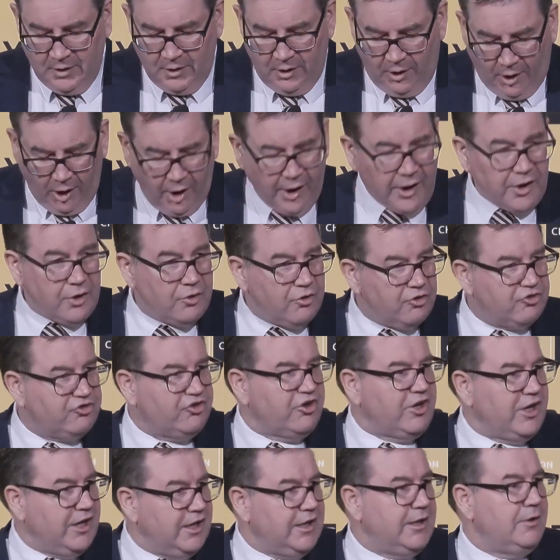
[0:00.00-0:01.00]
I urge
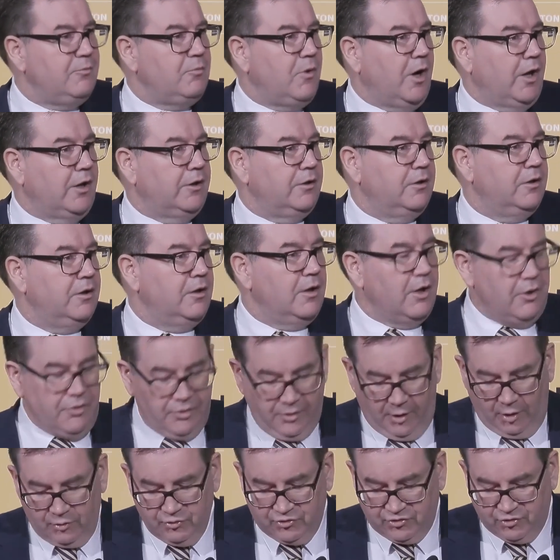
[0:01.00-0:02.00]
anyone in
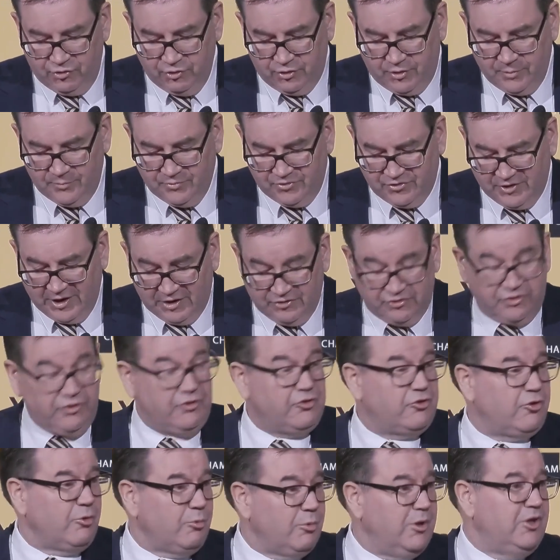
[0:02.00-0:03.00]
those
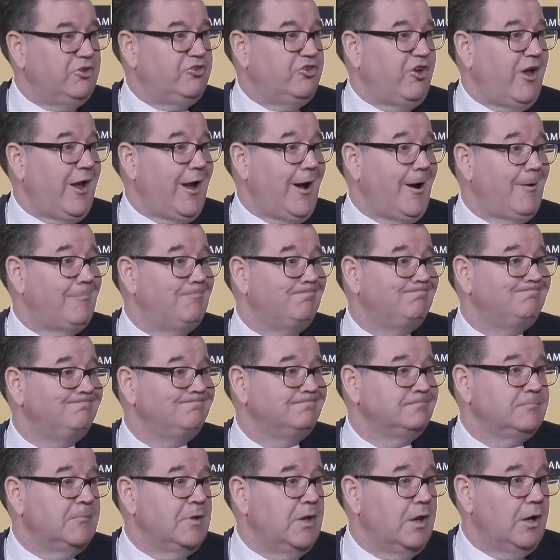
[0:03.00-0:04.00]
circumstances to reach out,
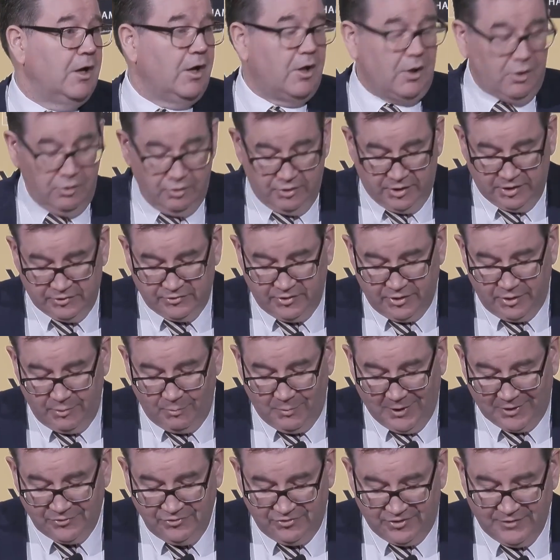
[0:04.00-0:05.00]
including to the
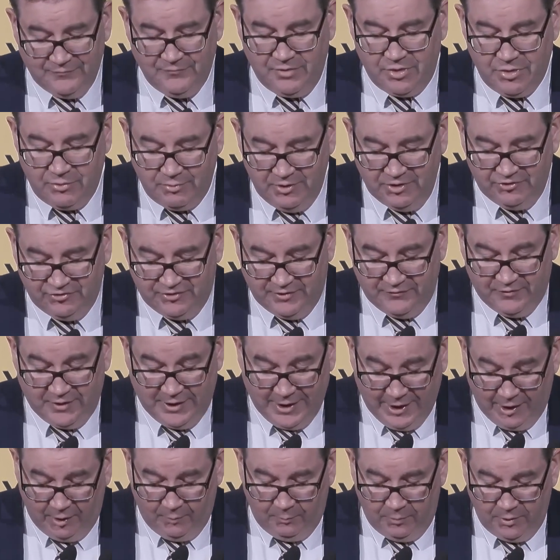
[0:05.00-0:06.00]
1737
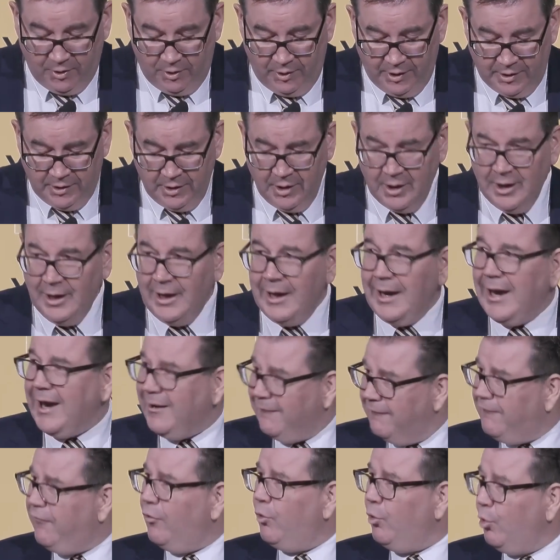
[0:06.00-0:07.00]
helpline,
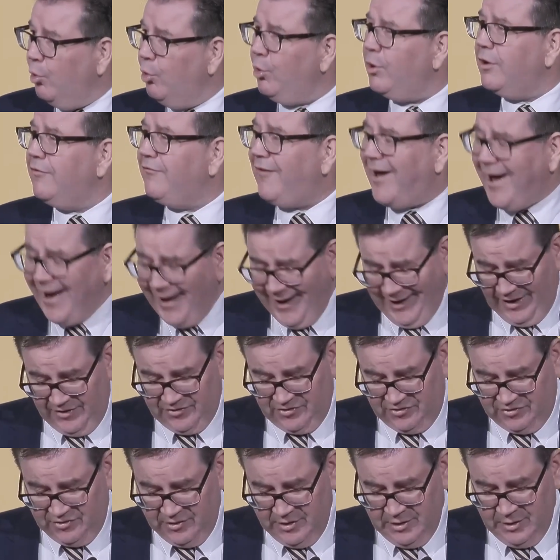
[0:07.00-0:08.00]
and for all of
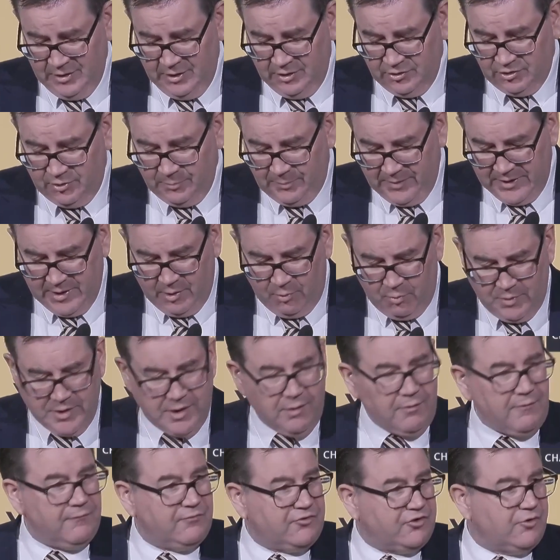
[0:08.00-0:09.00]
us to be
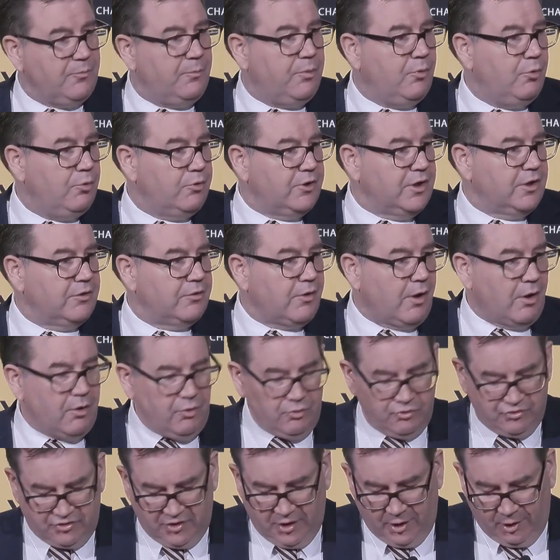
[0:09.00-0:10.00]
aware of supporting
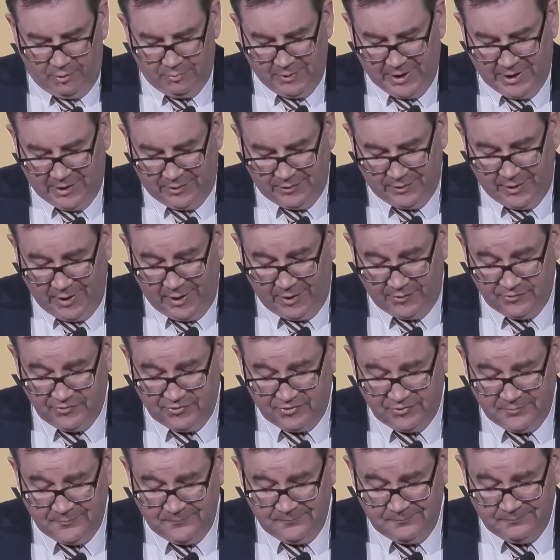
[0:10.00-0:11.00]
those around us.